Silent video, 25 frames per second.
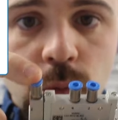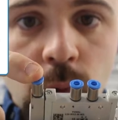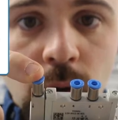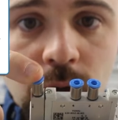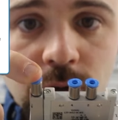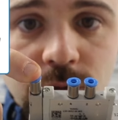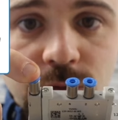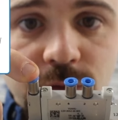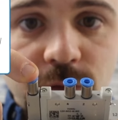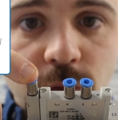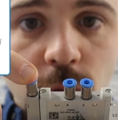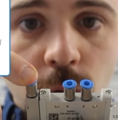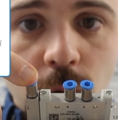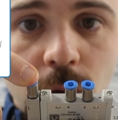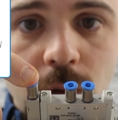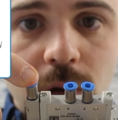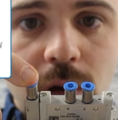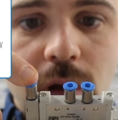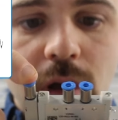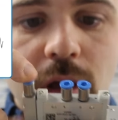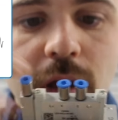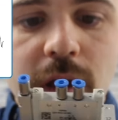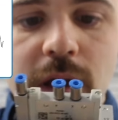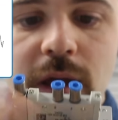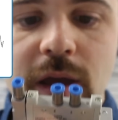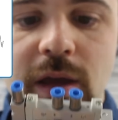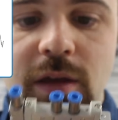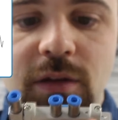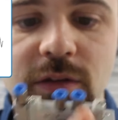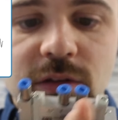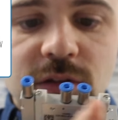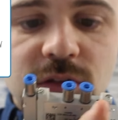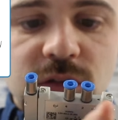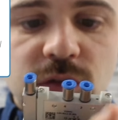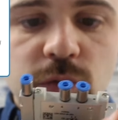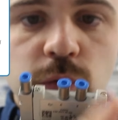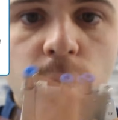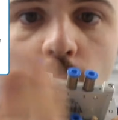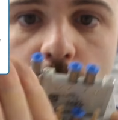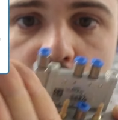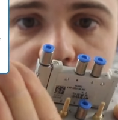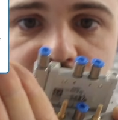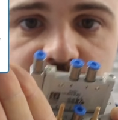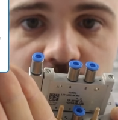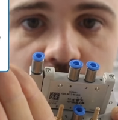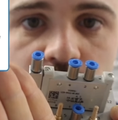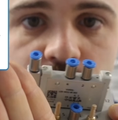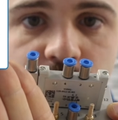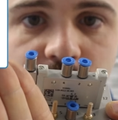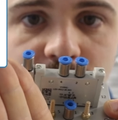1-4, it swaps
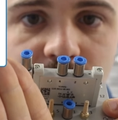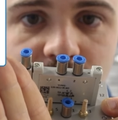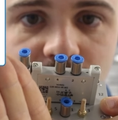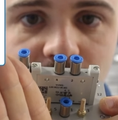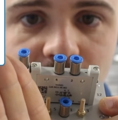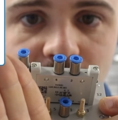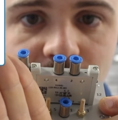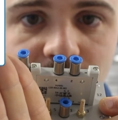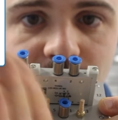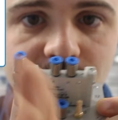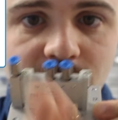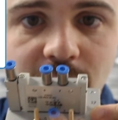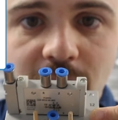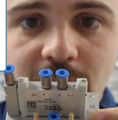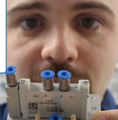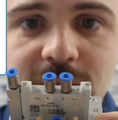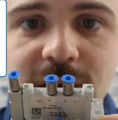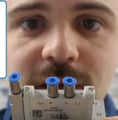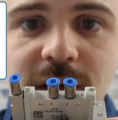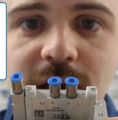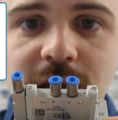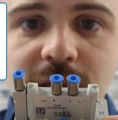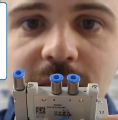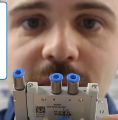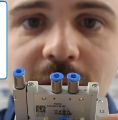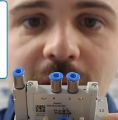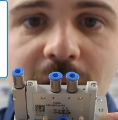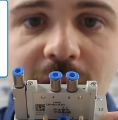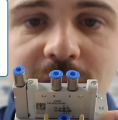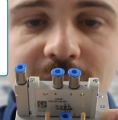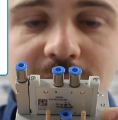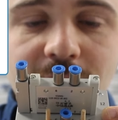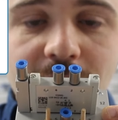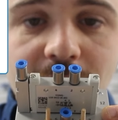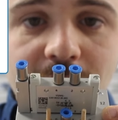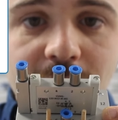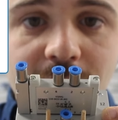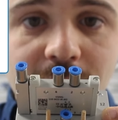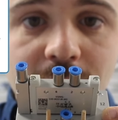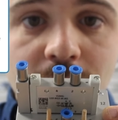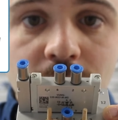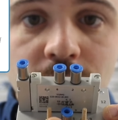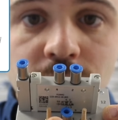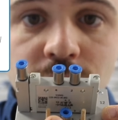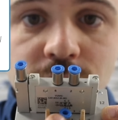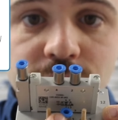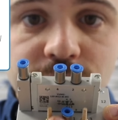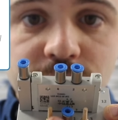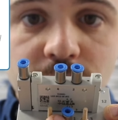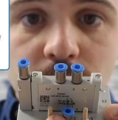over inside, and then air
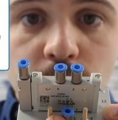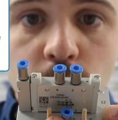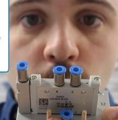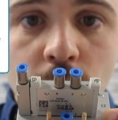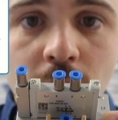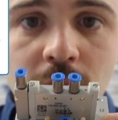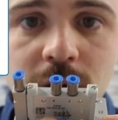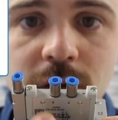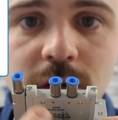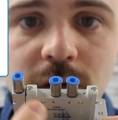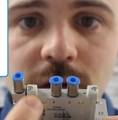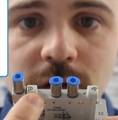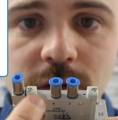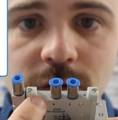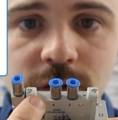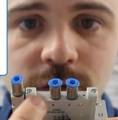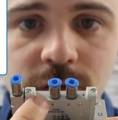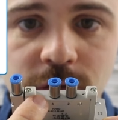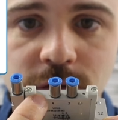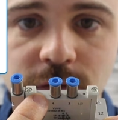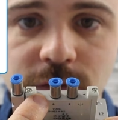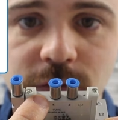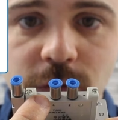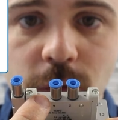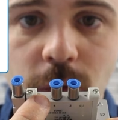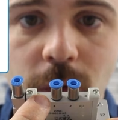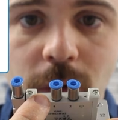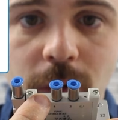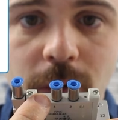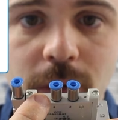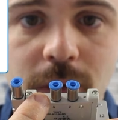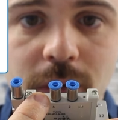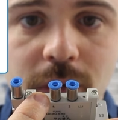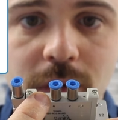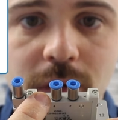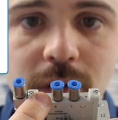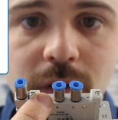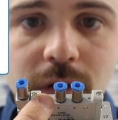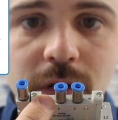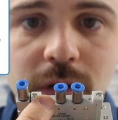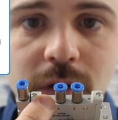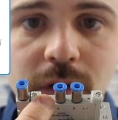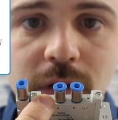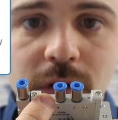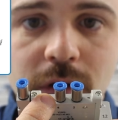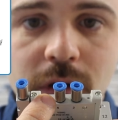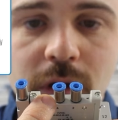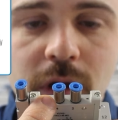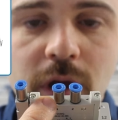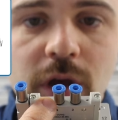goes from 1 to 4.
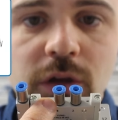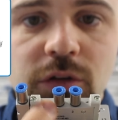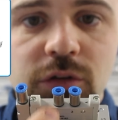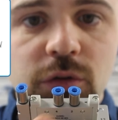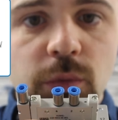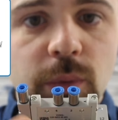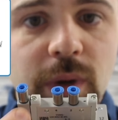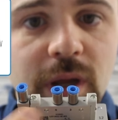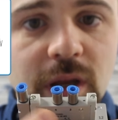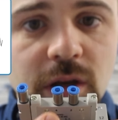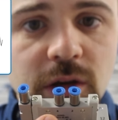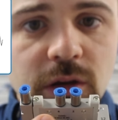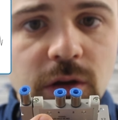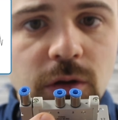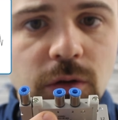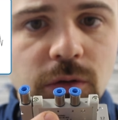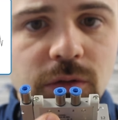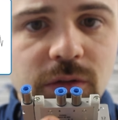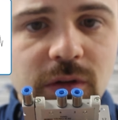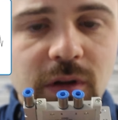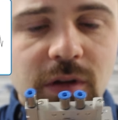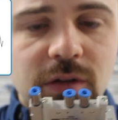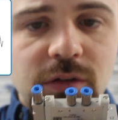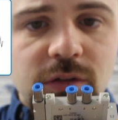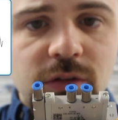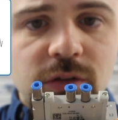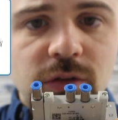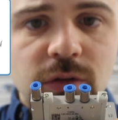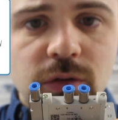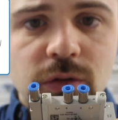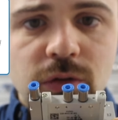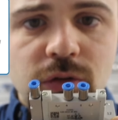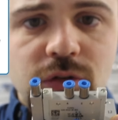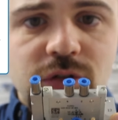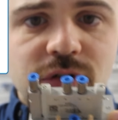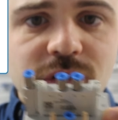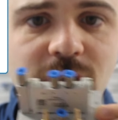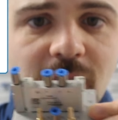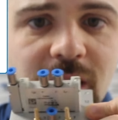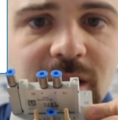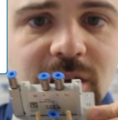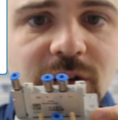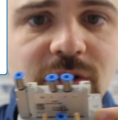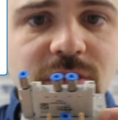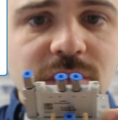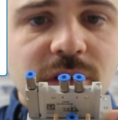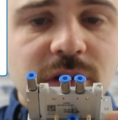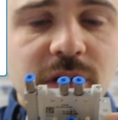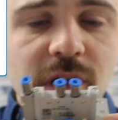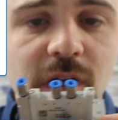So we can use this to
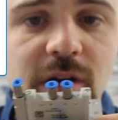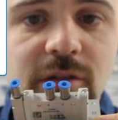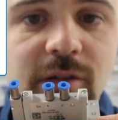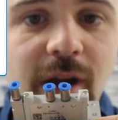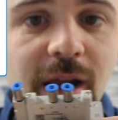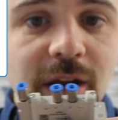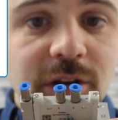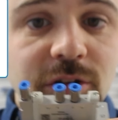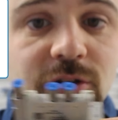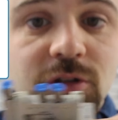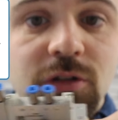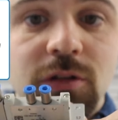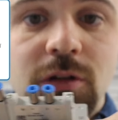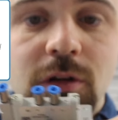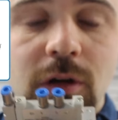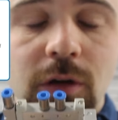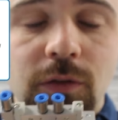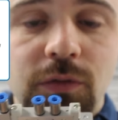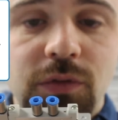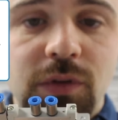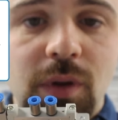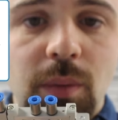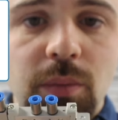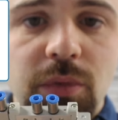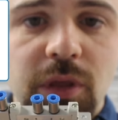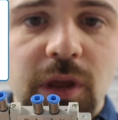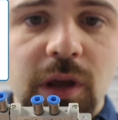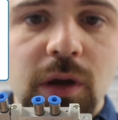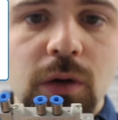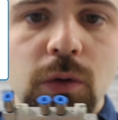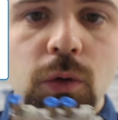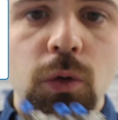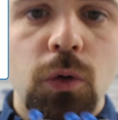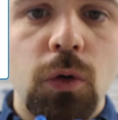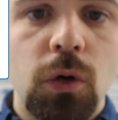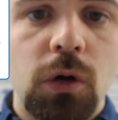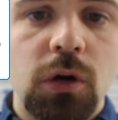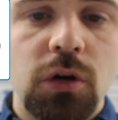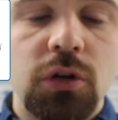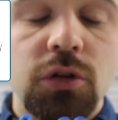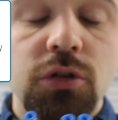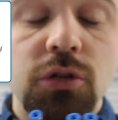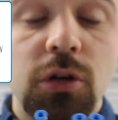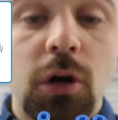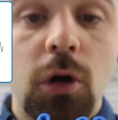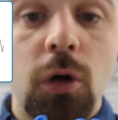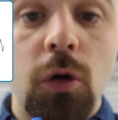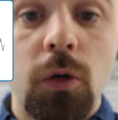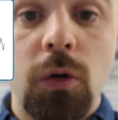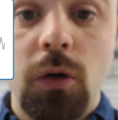change the direction of something or
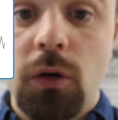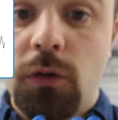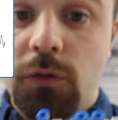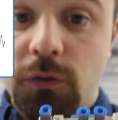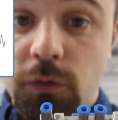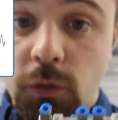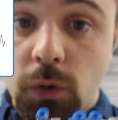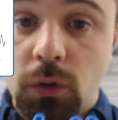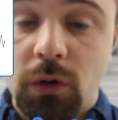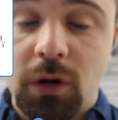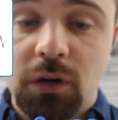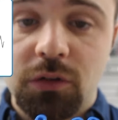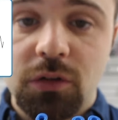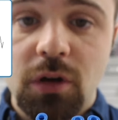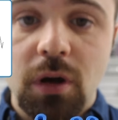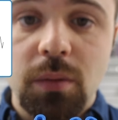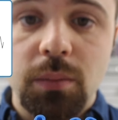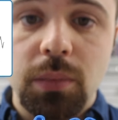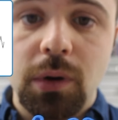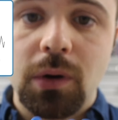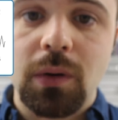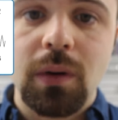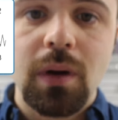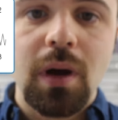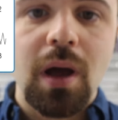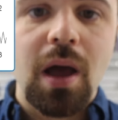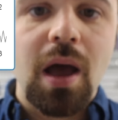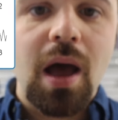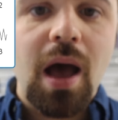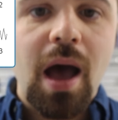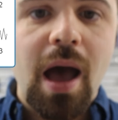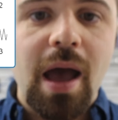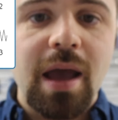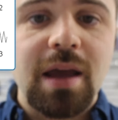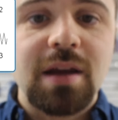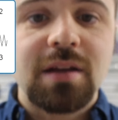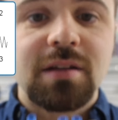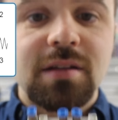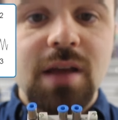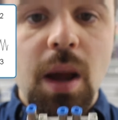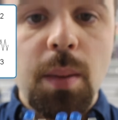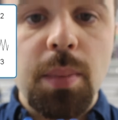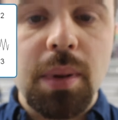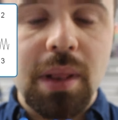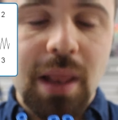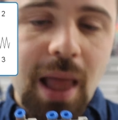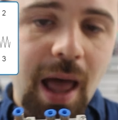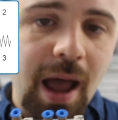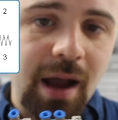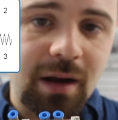control, for example, a
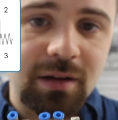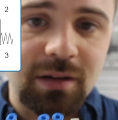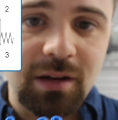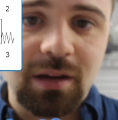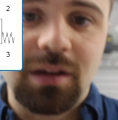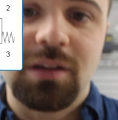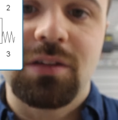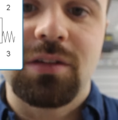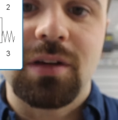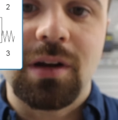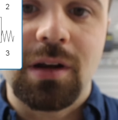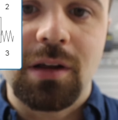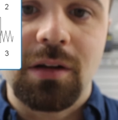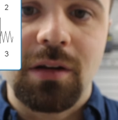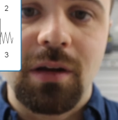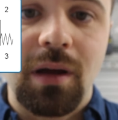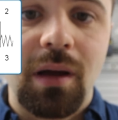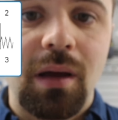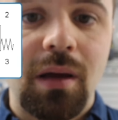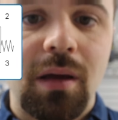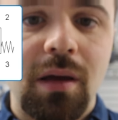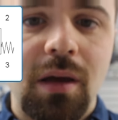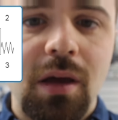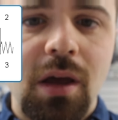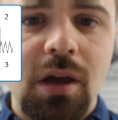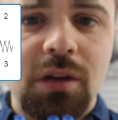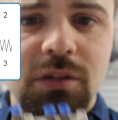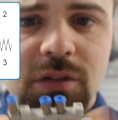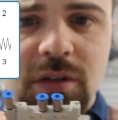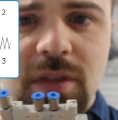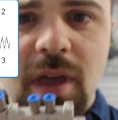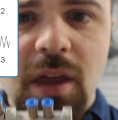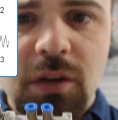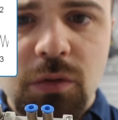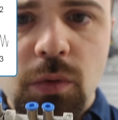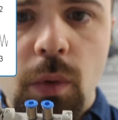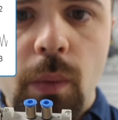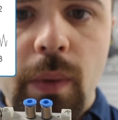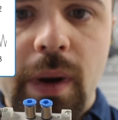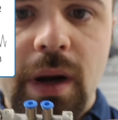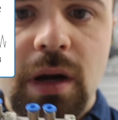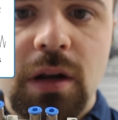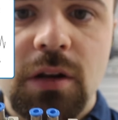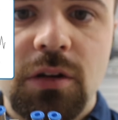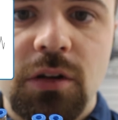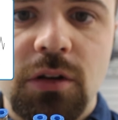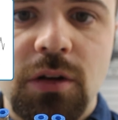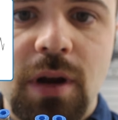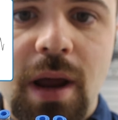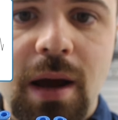double-acting cylinder. So that's what we're going to
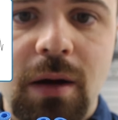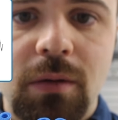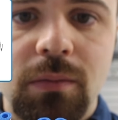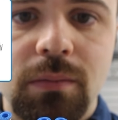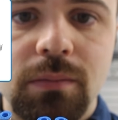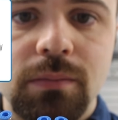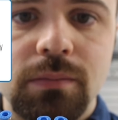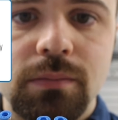do now.